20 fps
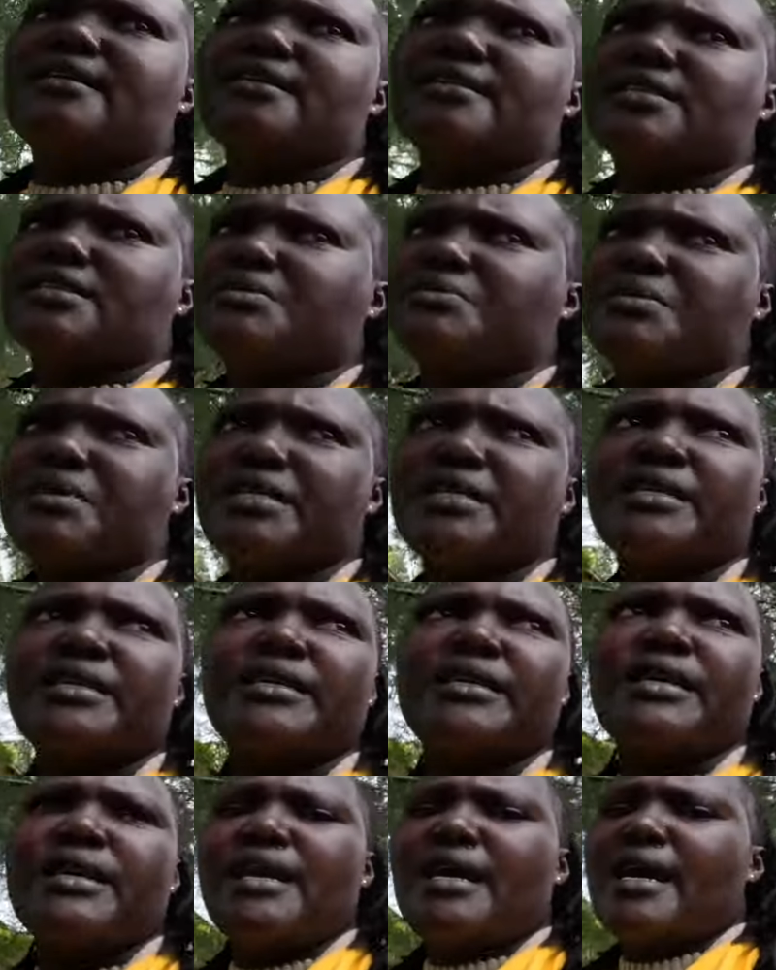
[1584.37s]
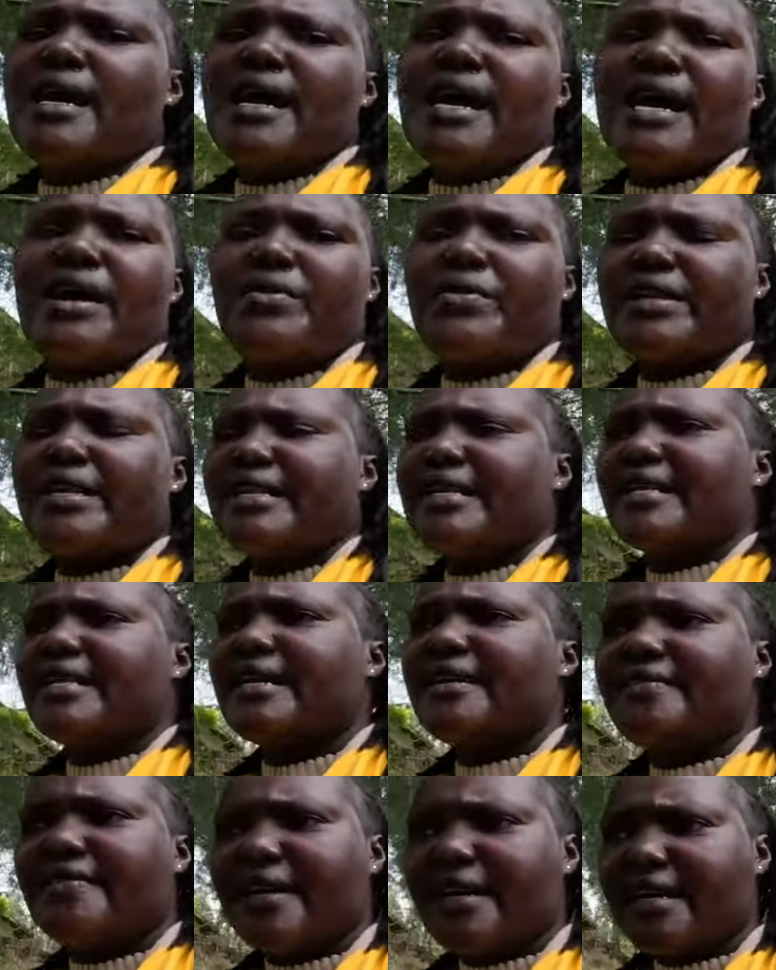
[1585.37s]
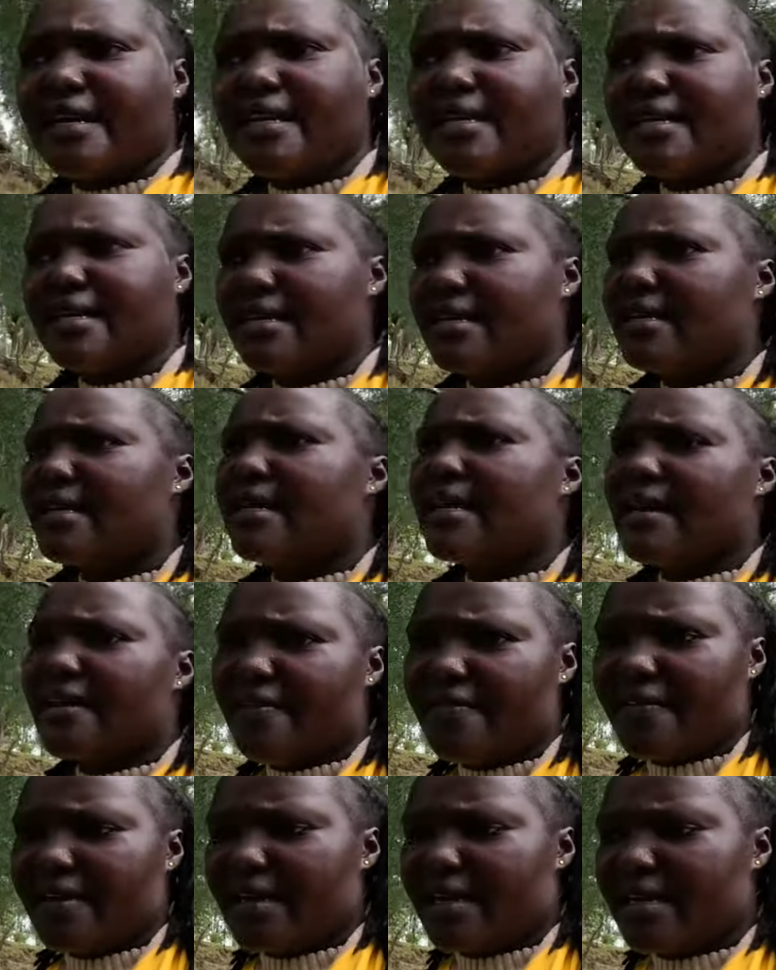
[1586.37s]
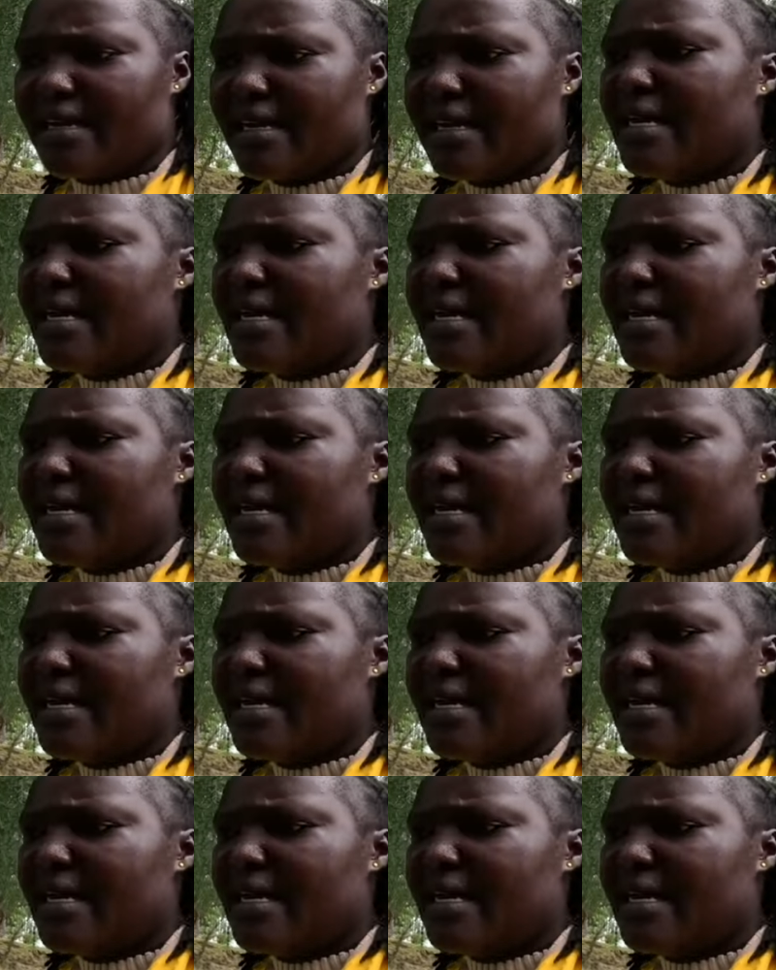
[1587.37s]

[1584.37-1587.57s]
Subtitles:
it's me. I will never ever